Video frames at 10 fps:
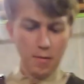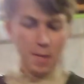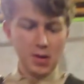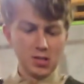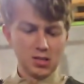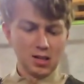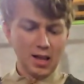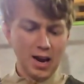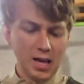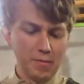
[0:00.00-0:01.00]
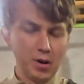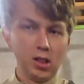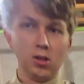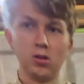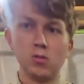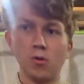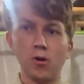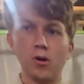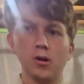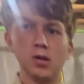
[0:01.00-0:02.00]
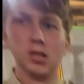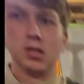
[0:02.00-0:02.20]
might be just the lighting, but it looks more